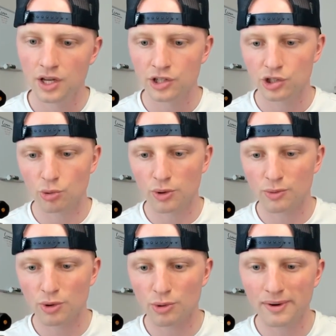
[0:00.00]
So
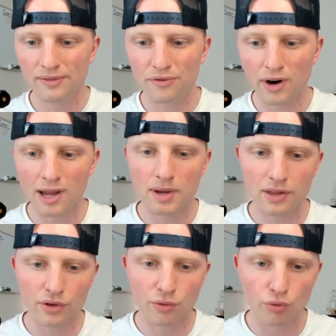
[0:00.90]
when we're
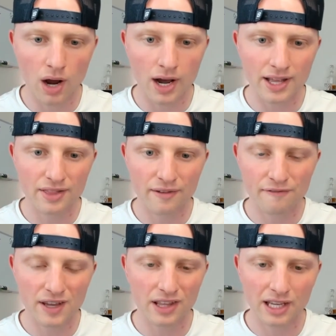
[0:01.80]
reframing the rut, the
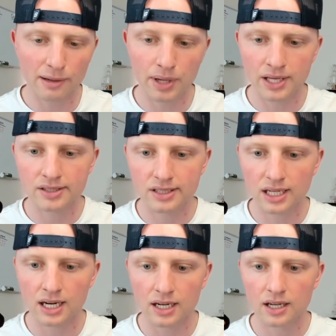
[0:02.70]
feeling of being
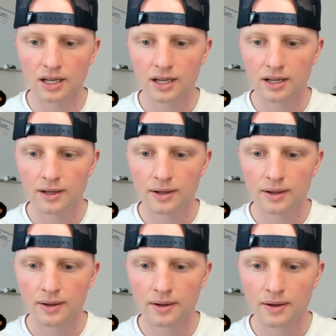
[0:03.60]
stuck,
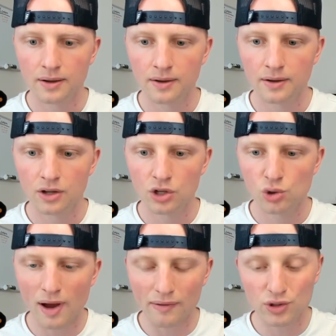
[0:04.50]

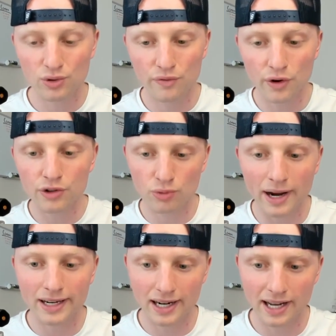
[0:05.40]
you have to first
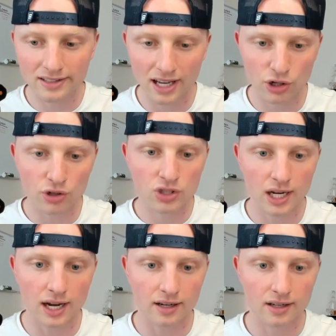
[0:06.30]
recognize that you're
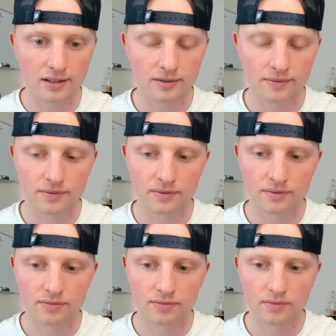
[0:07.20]
stuck.
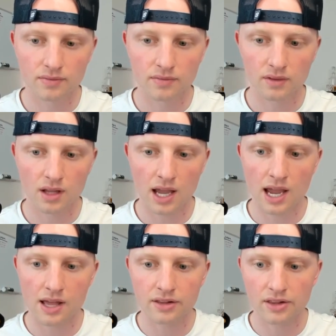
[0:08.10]

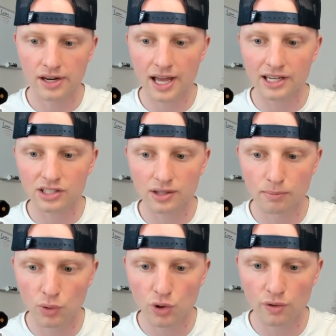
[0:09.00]
And the next
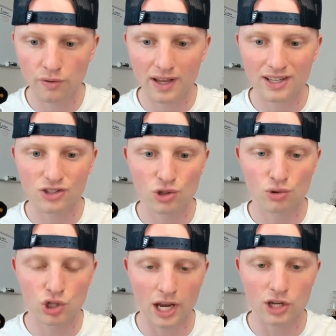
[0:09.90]
move is
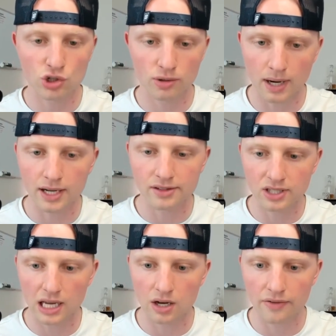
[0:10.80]
to change your
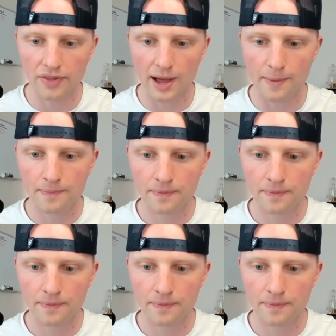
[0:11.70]
mindset on that.